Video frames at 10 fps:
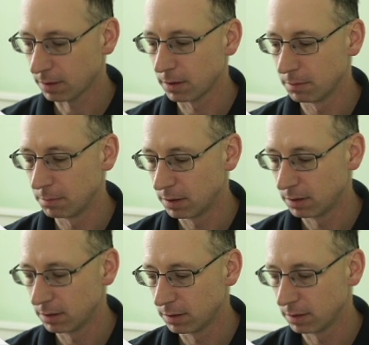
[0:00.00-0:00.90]

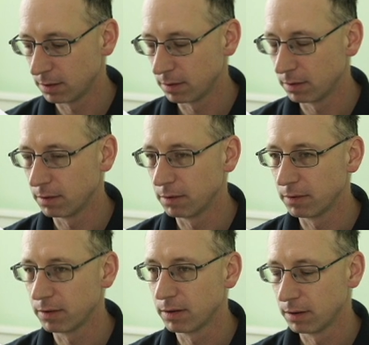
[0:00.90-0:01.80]

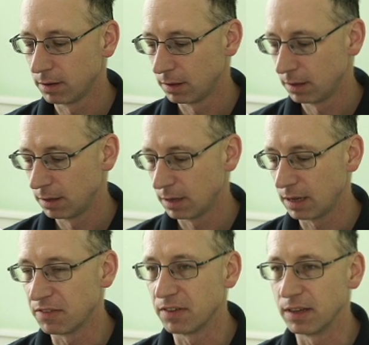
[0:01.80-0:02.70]
Command
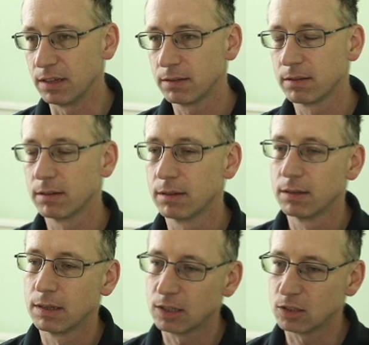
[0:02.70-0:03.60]
F8.
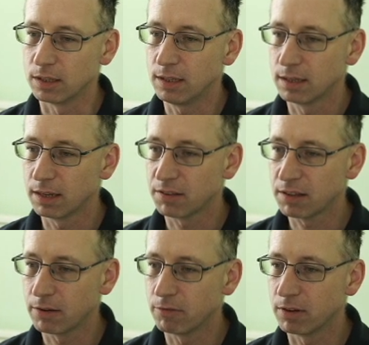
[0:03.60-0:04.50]
Actually, let's
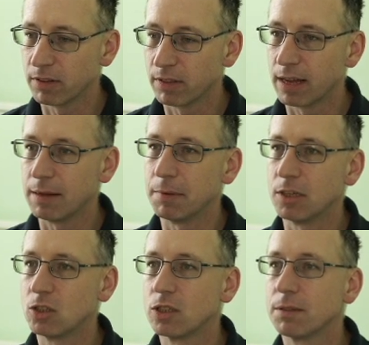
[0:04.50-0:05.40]
get rid of that
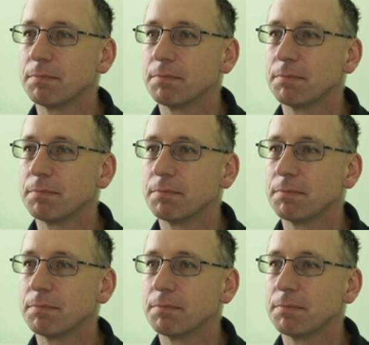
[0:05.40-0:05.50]
image.